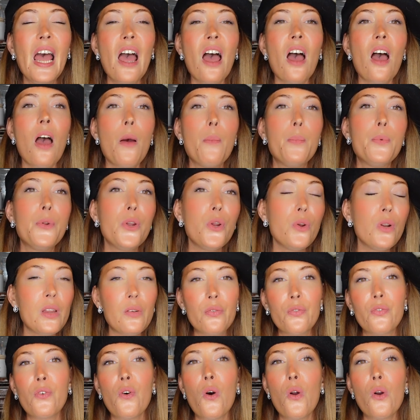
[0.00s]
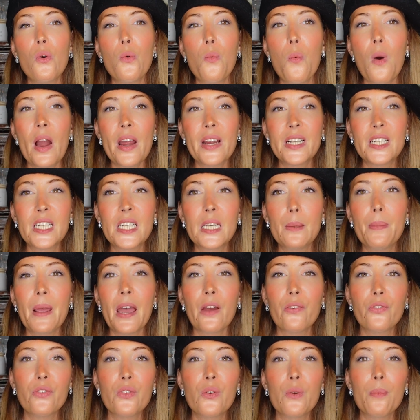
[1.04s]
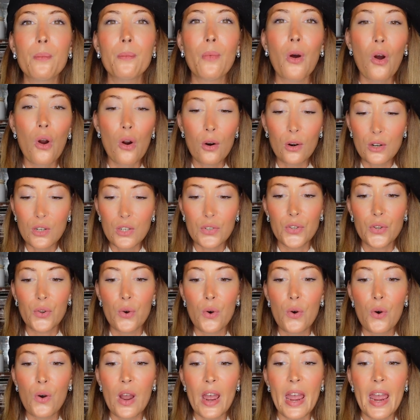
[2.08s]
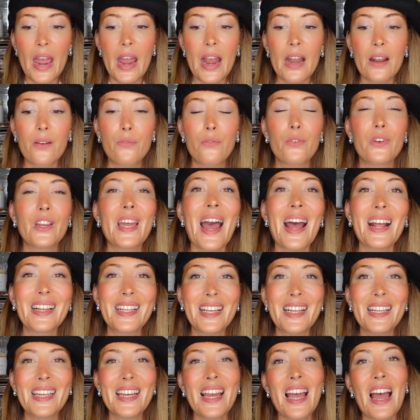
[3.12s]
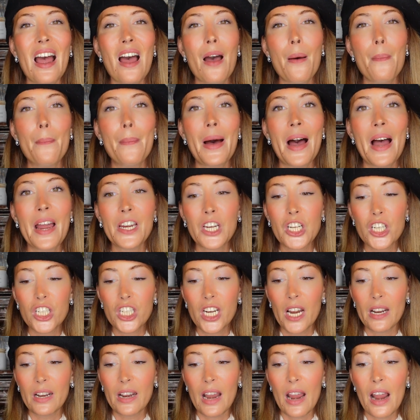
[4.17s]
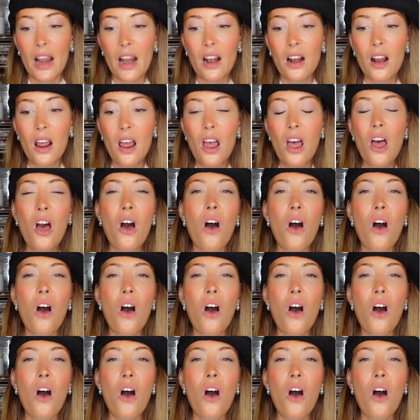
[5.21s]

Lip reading: A beautiful whitey perfume also, and Gardenia by Chanel,